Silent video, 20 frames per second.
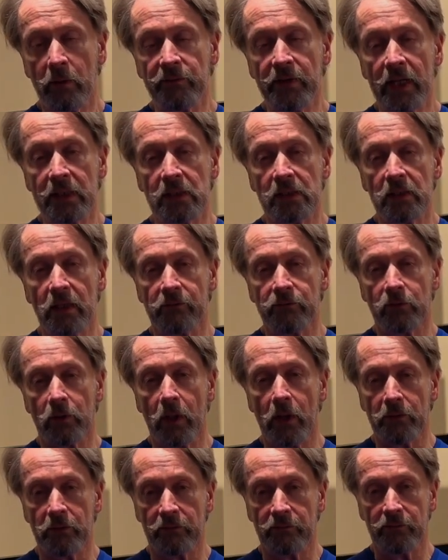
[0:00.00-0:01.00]
Now, we've got
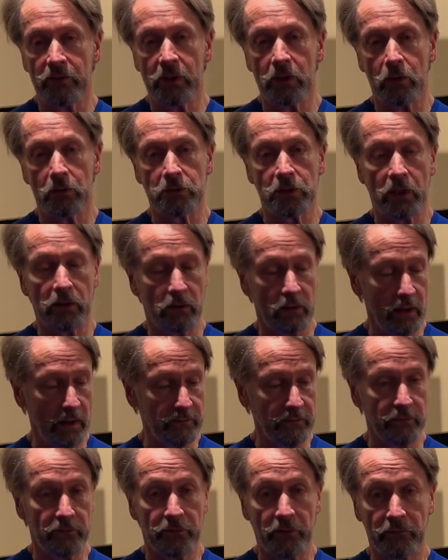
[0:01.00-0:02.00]
several other videos
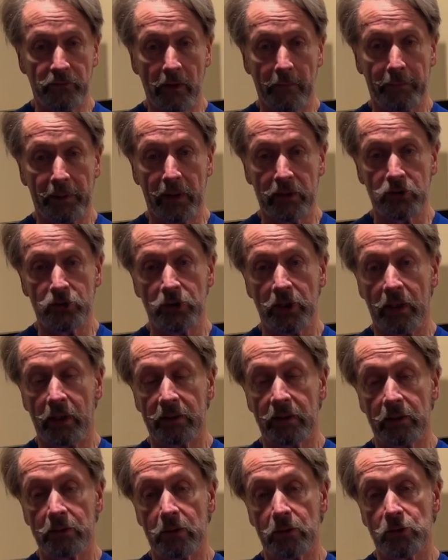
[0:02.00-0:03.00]
on our Loving
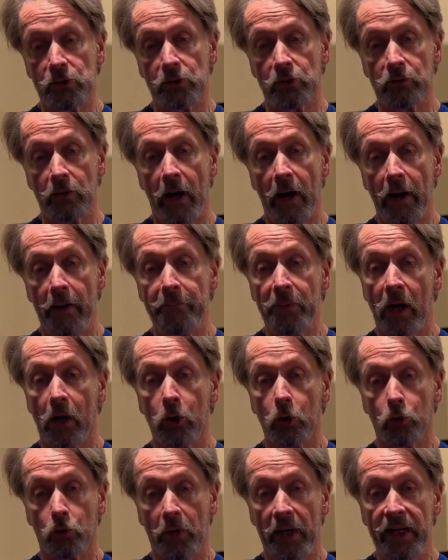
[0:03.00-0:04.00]
50-plus channel that
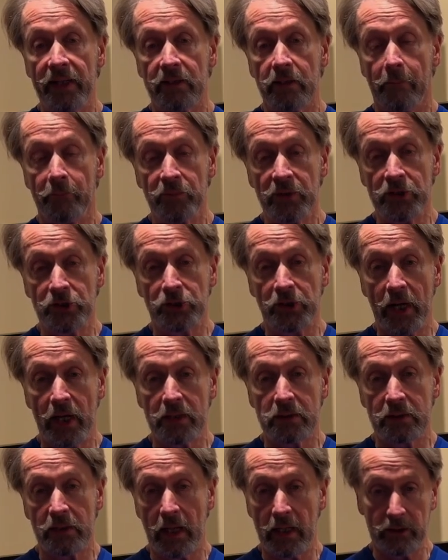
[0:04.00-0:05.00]
describe great
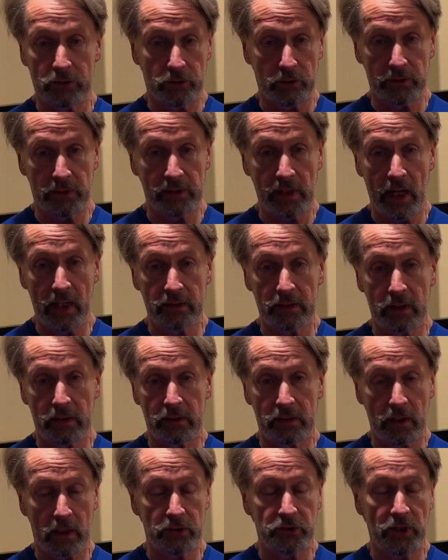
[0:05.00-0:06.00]
chest
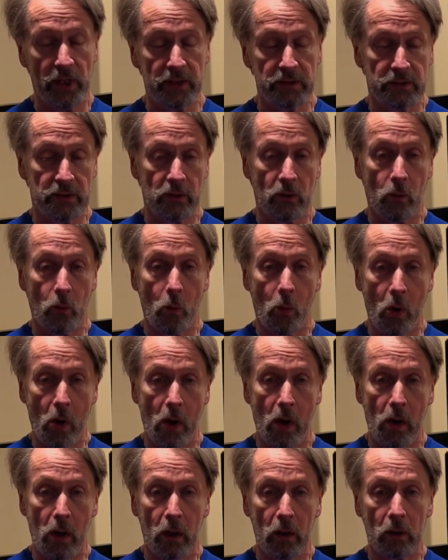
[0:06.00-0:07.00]
exercises such as the
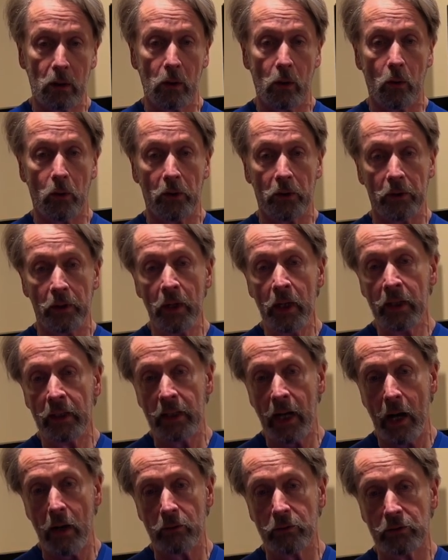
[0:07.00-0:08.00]
wall
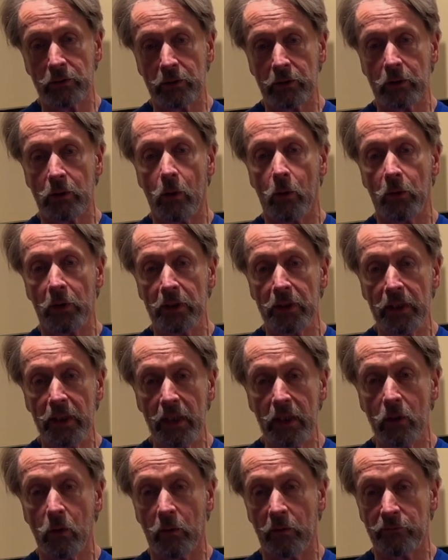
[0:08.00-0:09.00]
or counter
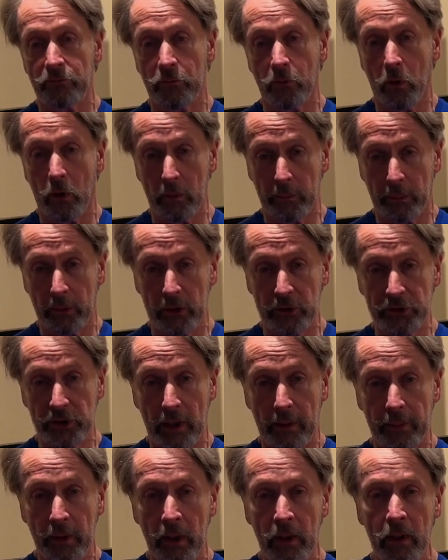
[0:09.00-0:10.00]
or knee or floor
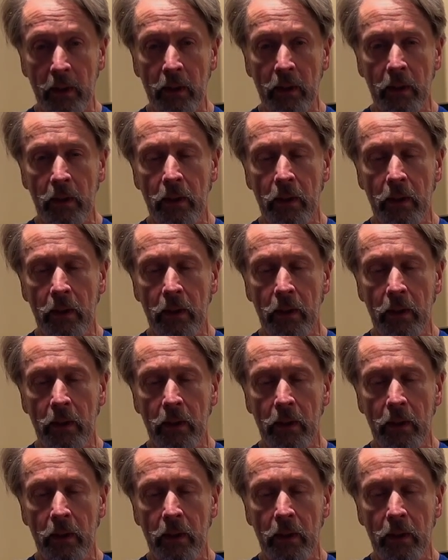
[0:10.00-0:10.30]
push-up.